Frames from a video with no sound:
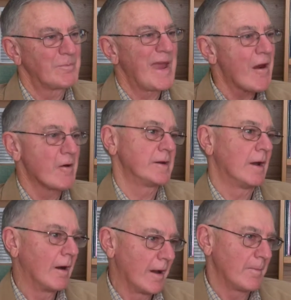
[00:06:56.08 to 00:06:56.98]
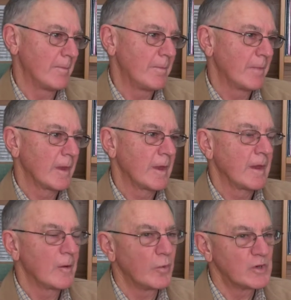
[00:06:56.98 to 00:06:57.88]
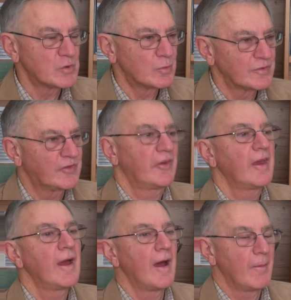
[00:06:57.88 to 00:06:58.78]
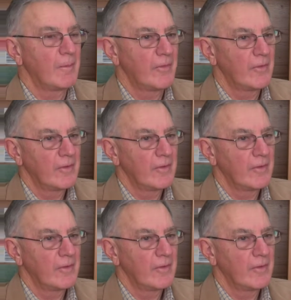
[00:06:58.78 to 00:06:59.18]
paradigm, which was set up